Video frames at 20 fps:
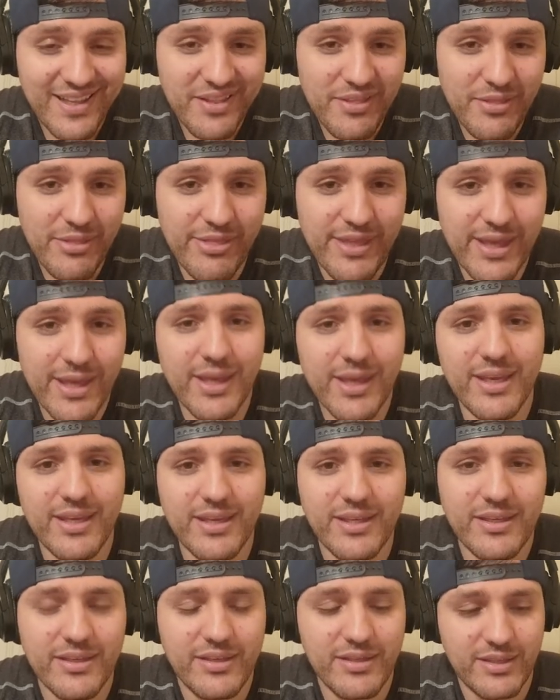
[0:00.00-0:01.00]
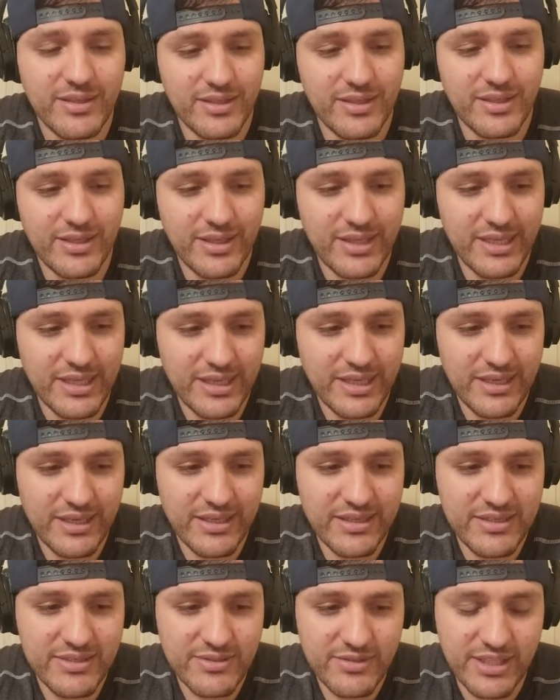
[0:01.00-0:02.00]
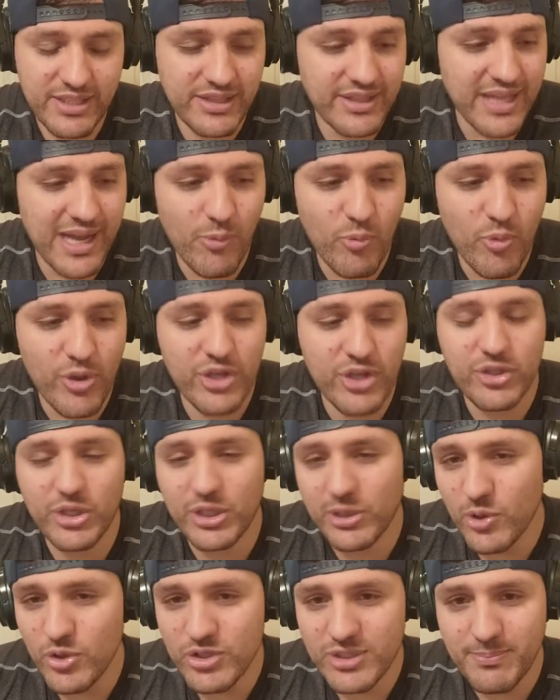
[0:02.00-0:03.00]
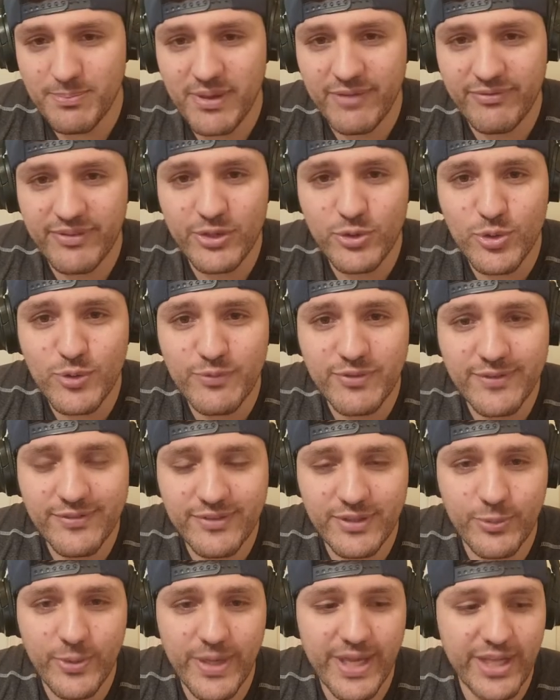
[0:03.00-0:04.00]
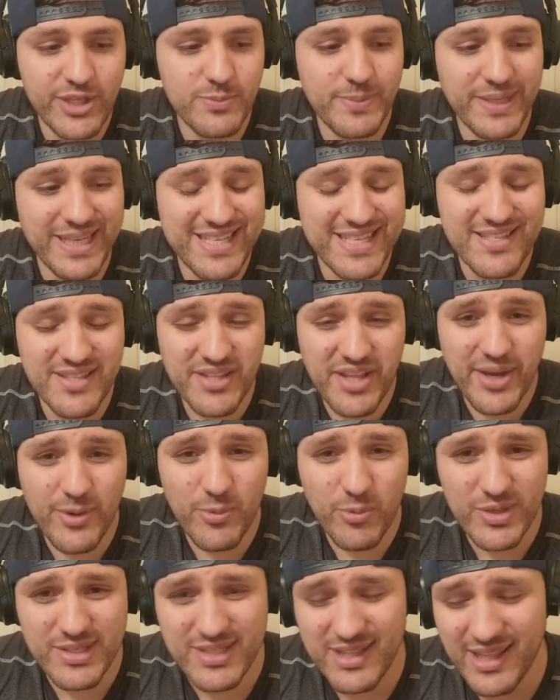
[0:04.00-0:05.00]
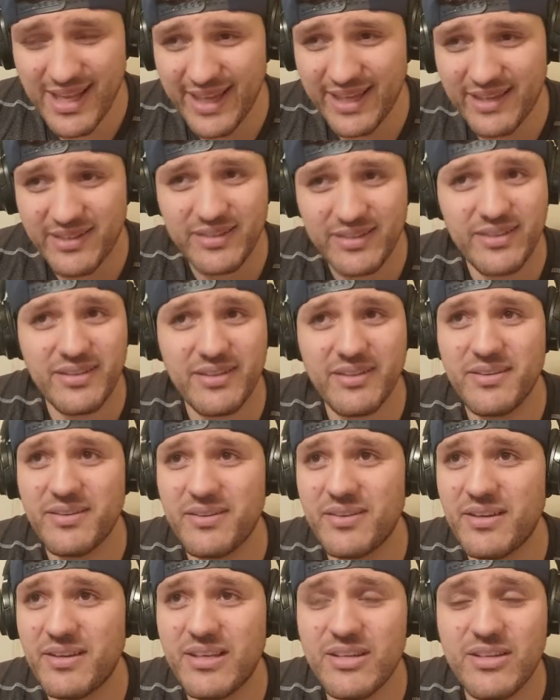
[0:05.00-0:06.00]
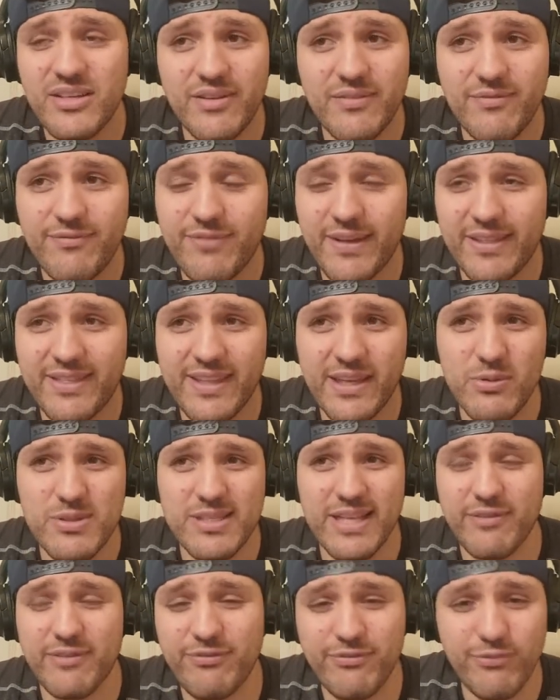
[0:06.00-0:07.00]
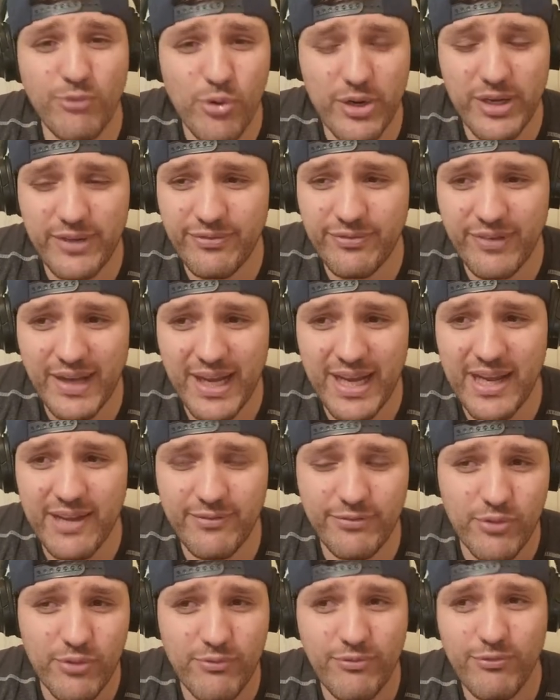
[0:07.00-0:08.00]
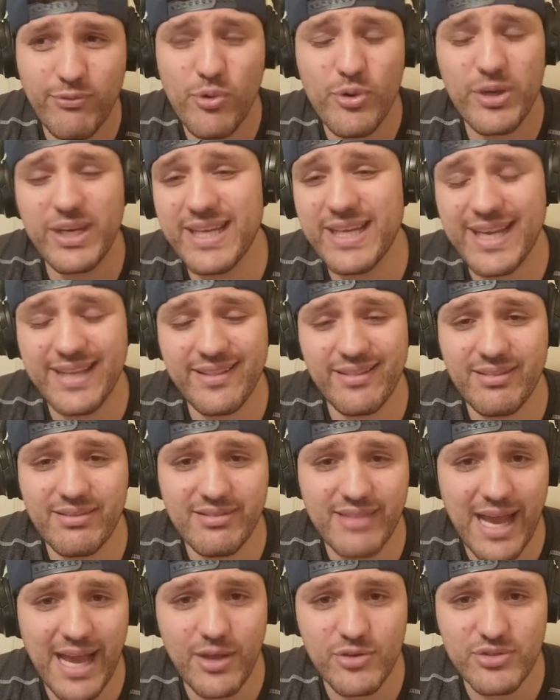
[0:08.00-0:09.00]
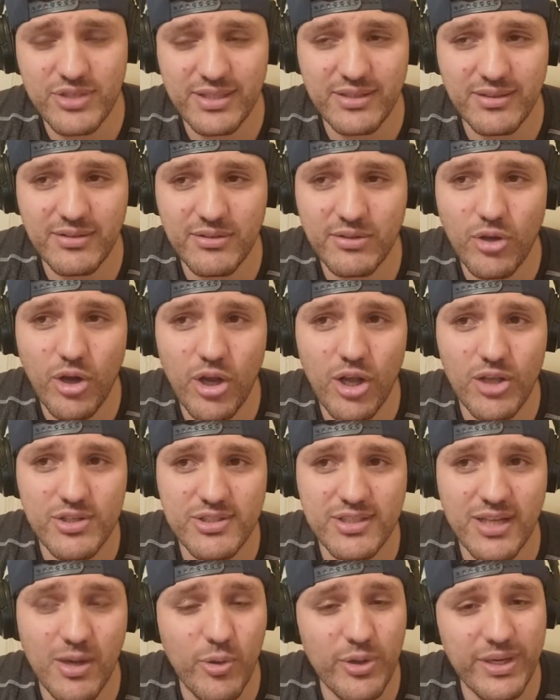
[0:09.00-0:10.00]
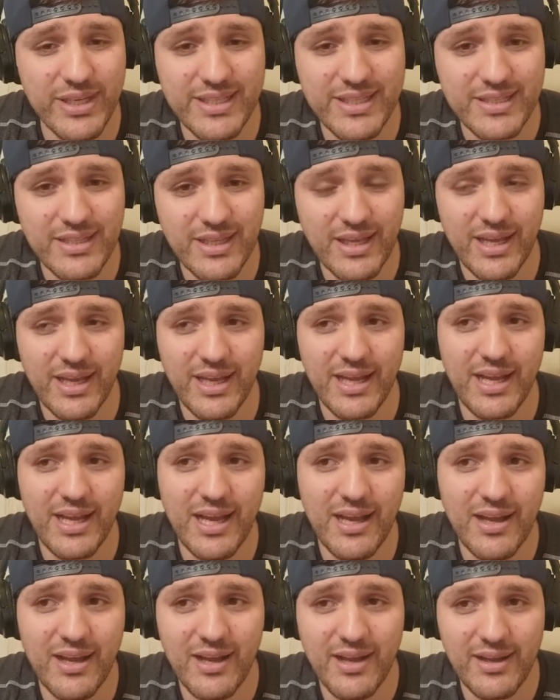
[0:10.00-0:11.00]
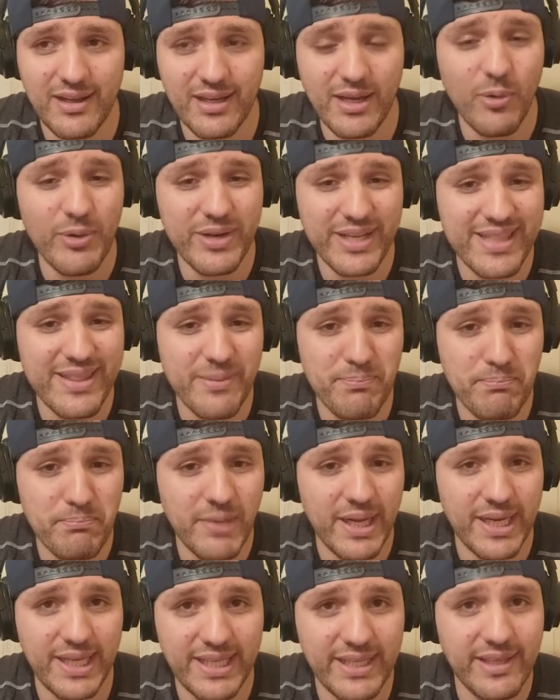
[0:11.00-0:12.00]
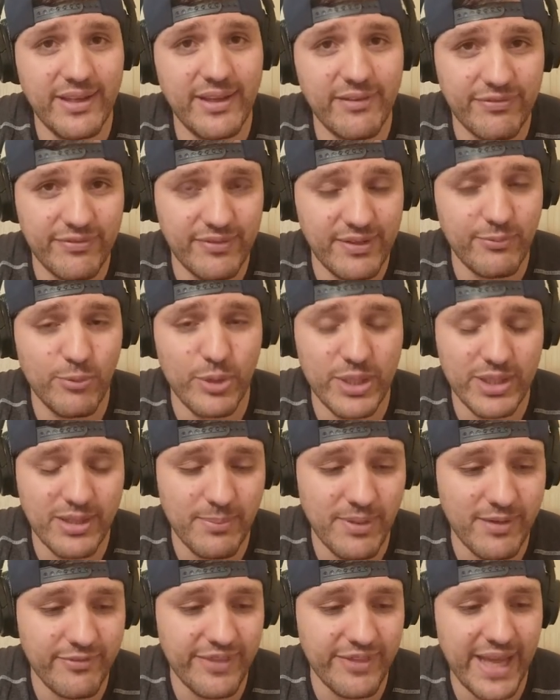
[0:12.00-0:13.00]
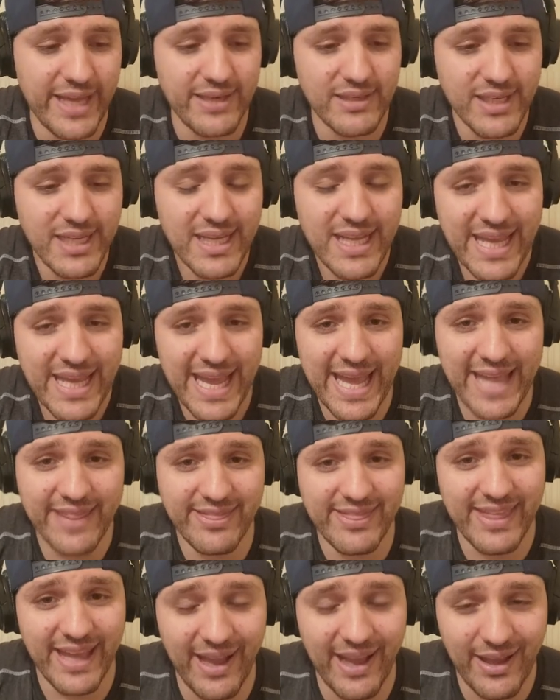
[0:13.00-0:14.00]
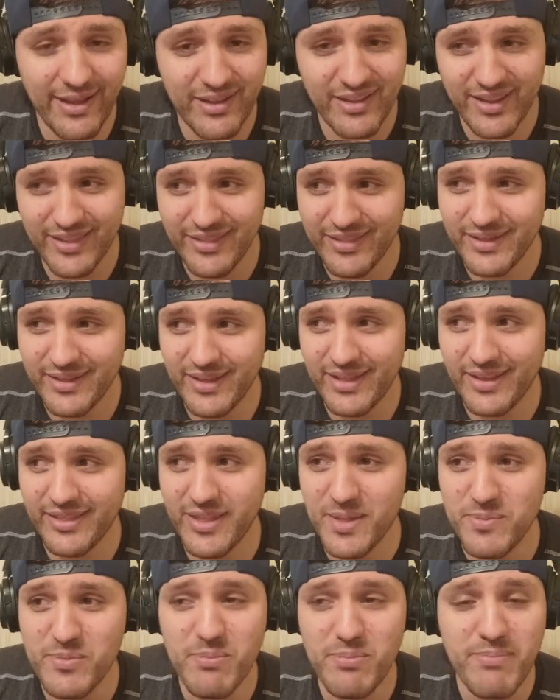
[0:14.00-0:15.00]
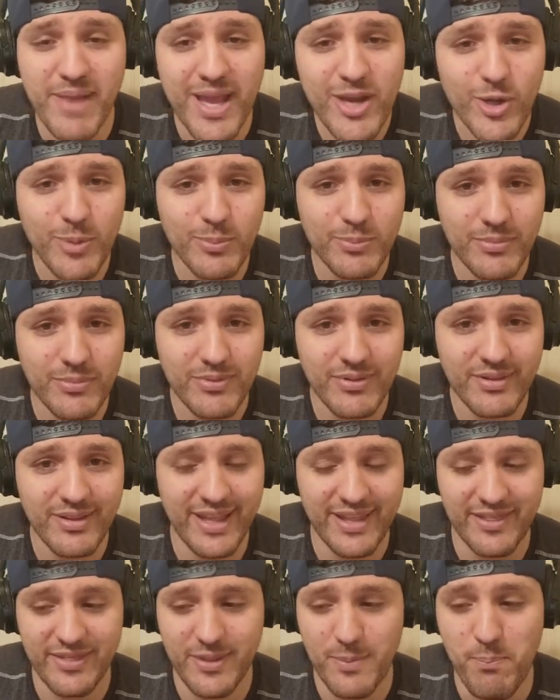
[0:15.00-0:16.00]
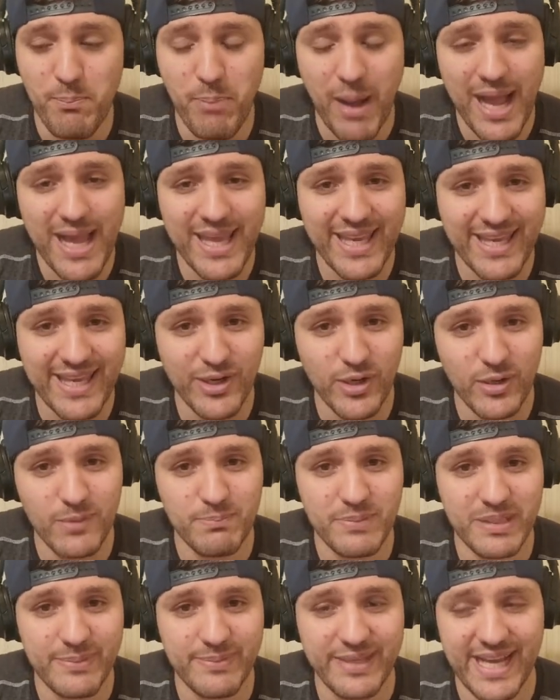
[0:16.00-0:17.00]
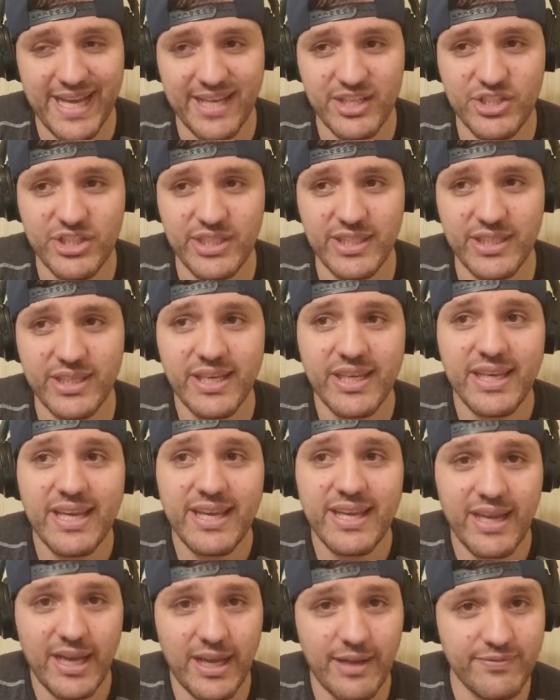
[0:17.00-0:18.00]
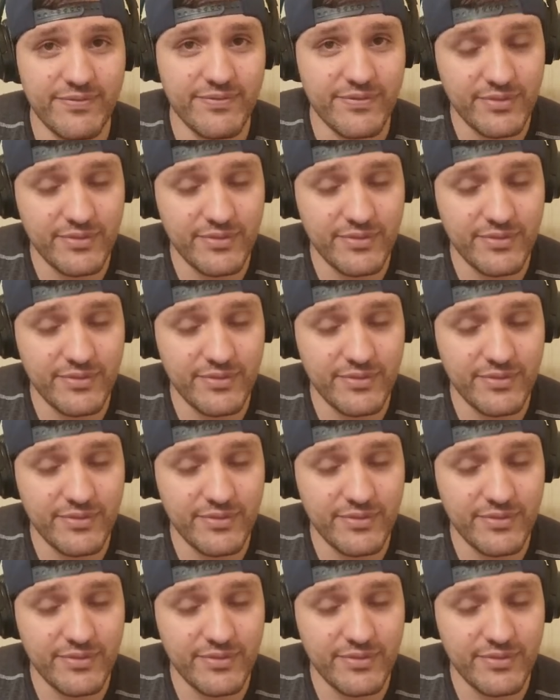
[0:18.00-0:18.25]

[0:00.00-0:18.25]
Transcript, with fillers: they did not want it to close above the two fifty range because there was like, I think it was like forty-five or forty-nine thousand calls going in, uh, uh, going in the money if it went above that, and that, and the, and the momentum and the buying on B B I G have